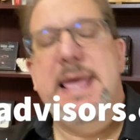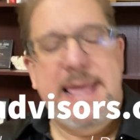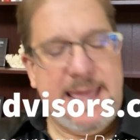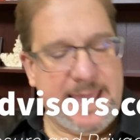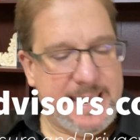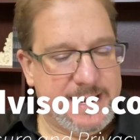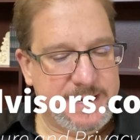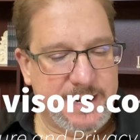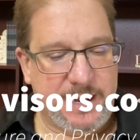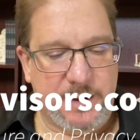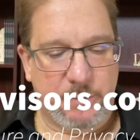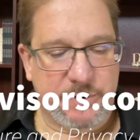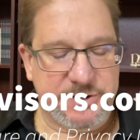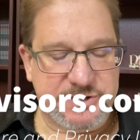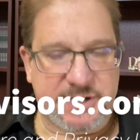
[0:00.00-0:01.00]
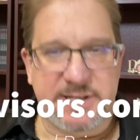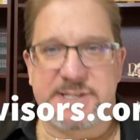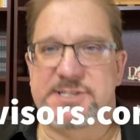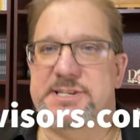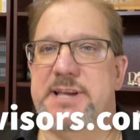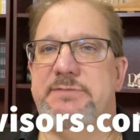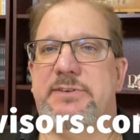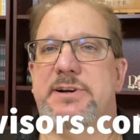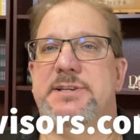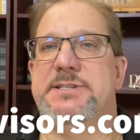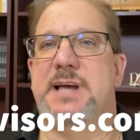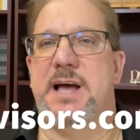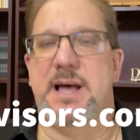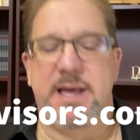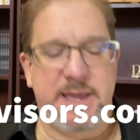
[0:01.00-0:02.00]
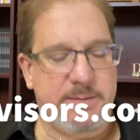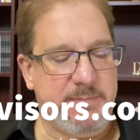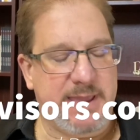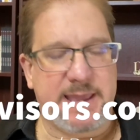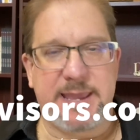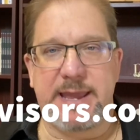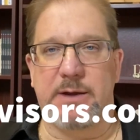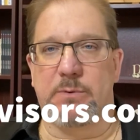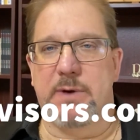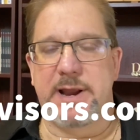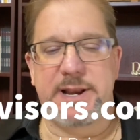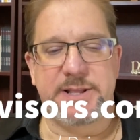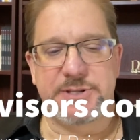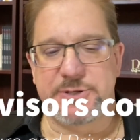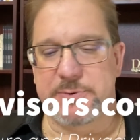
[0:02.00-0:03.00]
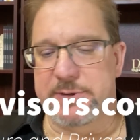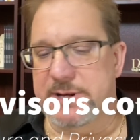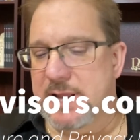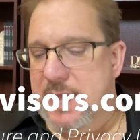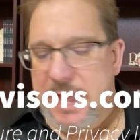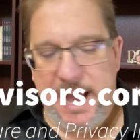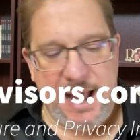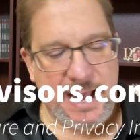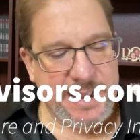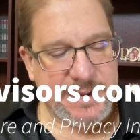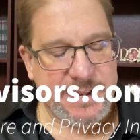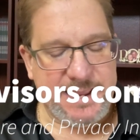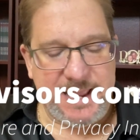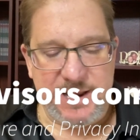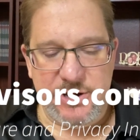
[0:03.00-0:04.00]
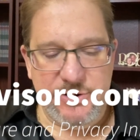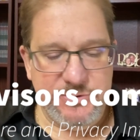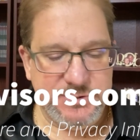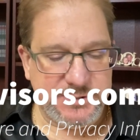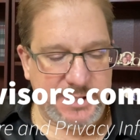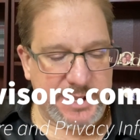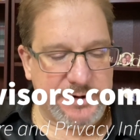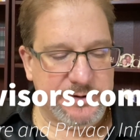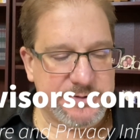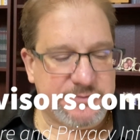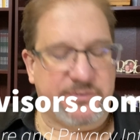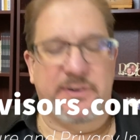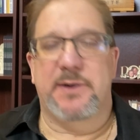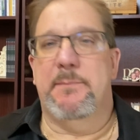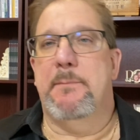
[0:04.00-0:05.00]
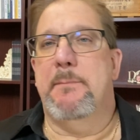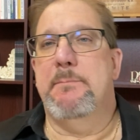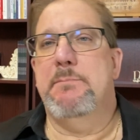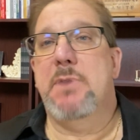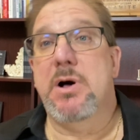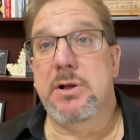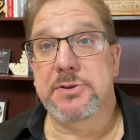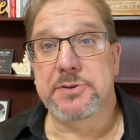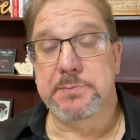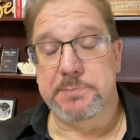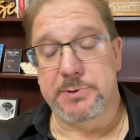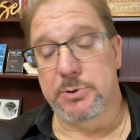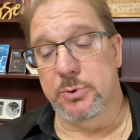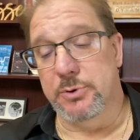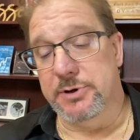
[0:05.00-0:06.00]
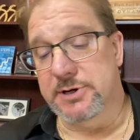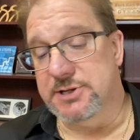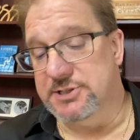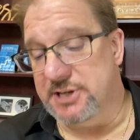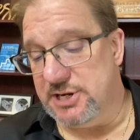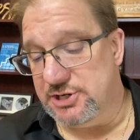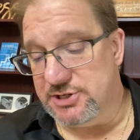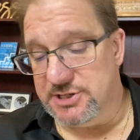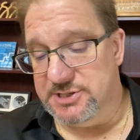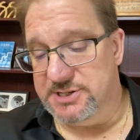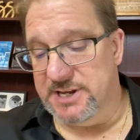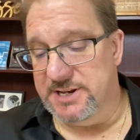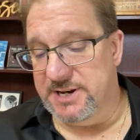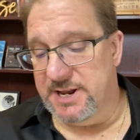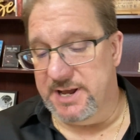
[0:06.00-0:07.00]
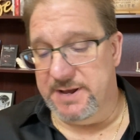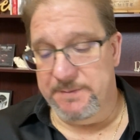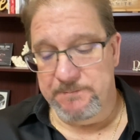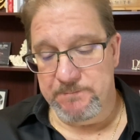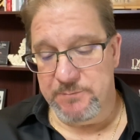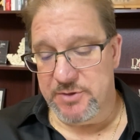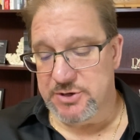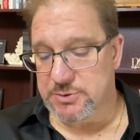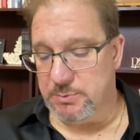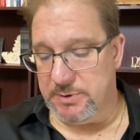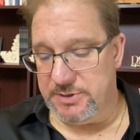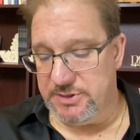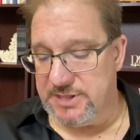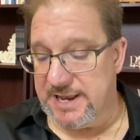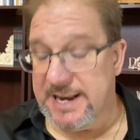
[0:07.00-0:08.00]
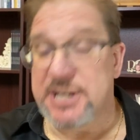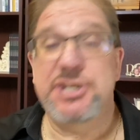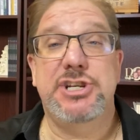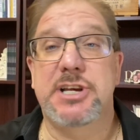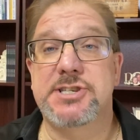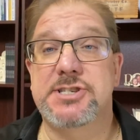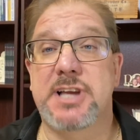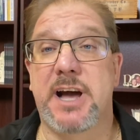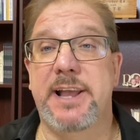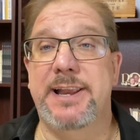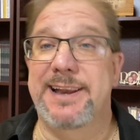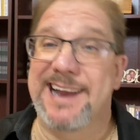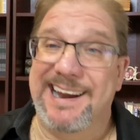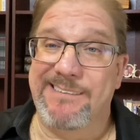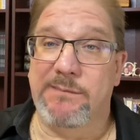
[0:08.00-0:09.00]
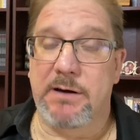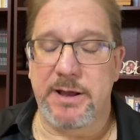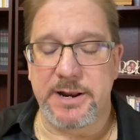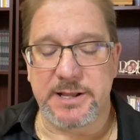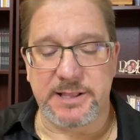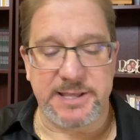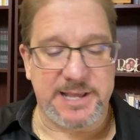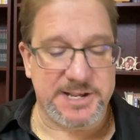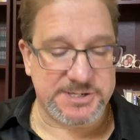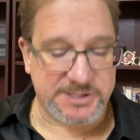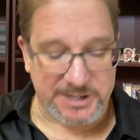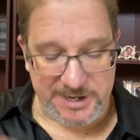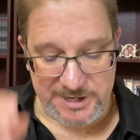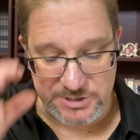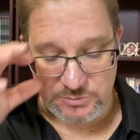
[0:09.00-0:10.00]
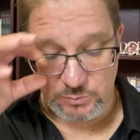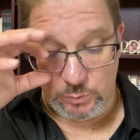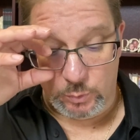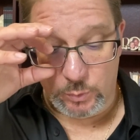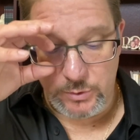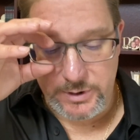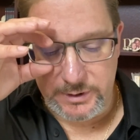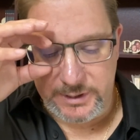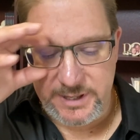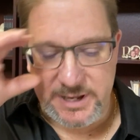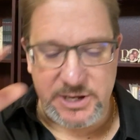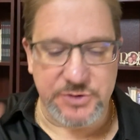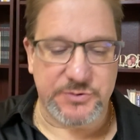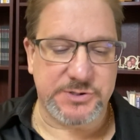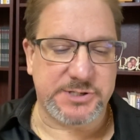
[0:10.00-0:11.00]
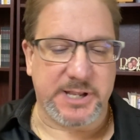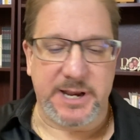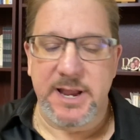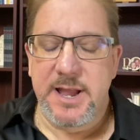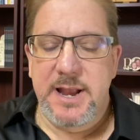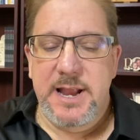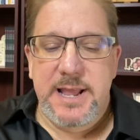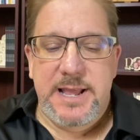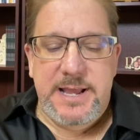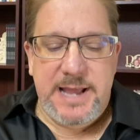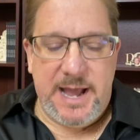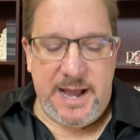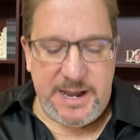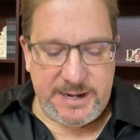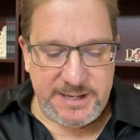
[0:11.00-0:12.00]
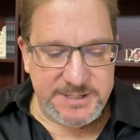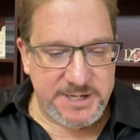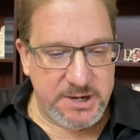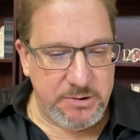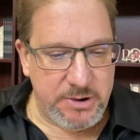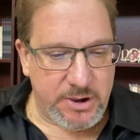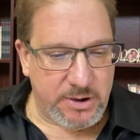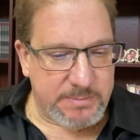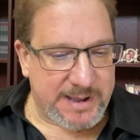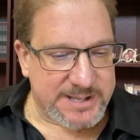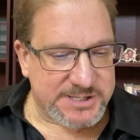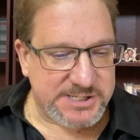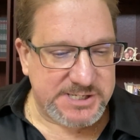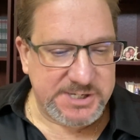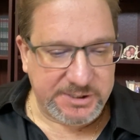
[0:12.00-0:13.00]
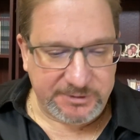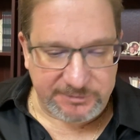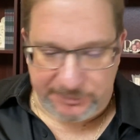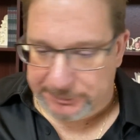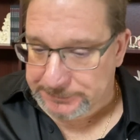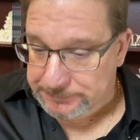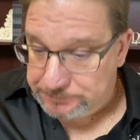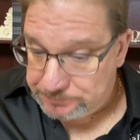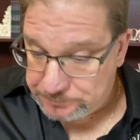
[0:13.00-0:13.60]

And we're just going to save our time and get right into it. I get newsletters from multiple organizations, and this one that I just got in, ironically, yesterday is really interesting. Continuing about silver.